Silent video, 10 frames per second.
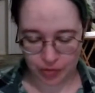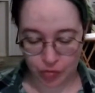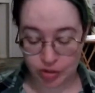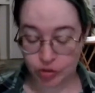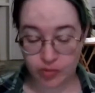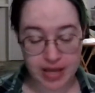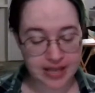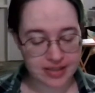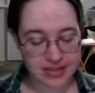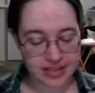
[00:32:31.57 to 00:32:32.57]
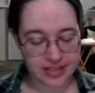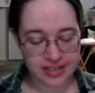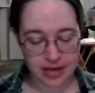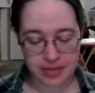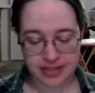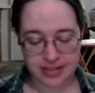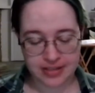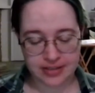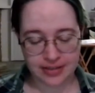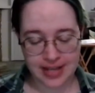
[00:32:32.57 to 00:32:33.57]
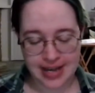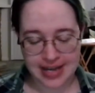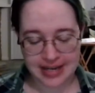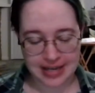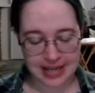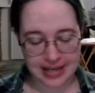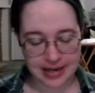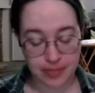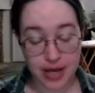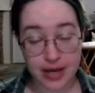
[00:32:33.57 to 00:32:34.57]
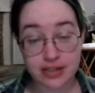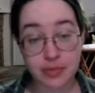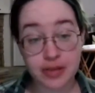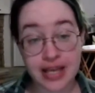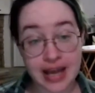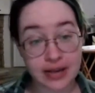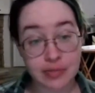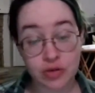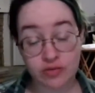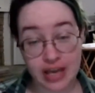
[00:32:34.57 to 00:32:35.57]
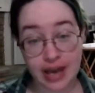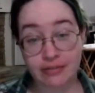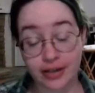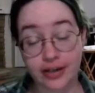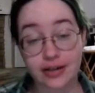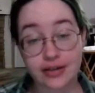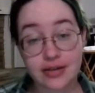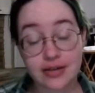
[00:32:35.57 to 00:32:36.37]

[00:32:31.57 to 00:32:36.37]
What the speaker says: Which remains the dumbest line in possibly any movie ever.